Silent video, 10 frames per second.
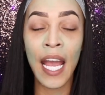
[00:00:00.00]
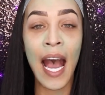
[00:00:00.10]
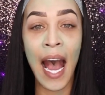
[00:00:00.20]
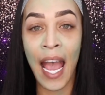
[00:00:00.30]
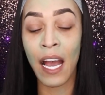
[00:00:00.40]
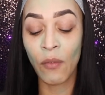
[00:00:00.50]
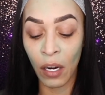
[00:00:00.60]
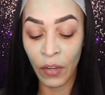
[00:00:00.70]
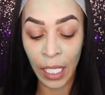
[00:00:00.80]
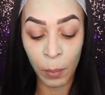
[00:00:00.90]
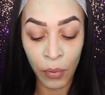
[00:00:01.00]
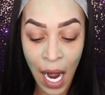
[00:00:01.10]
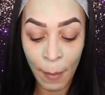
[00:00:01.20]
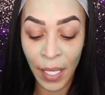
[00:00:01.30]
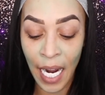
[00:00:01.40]
I have already
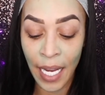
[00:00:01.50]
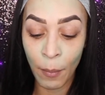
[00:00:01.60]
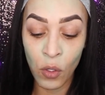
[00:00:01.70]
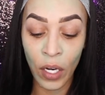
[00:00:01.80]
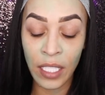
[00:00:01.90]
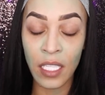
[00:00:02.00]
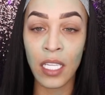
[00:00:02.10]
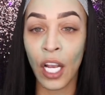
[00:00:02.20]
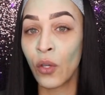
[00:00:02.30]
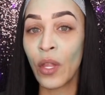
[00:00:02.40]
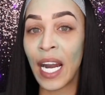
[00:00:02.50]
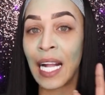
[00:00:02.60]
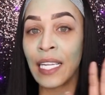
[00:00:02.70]
primed, but I am going to tell you that I